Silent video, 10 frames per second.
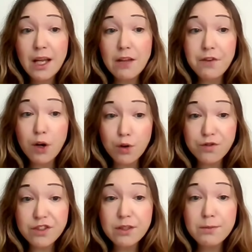
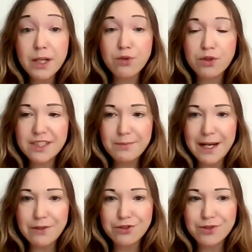evolved by crossing
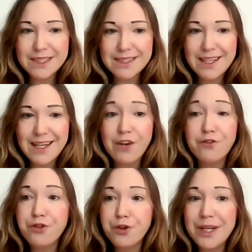boundaries
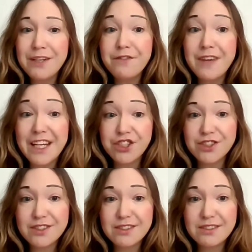and through
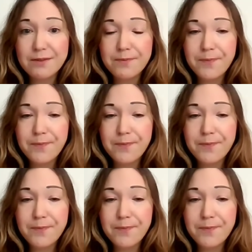invasions.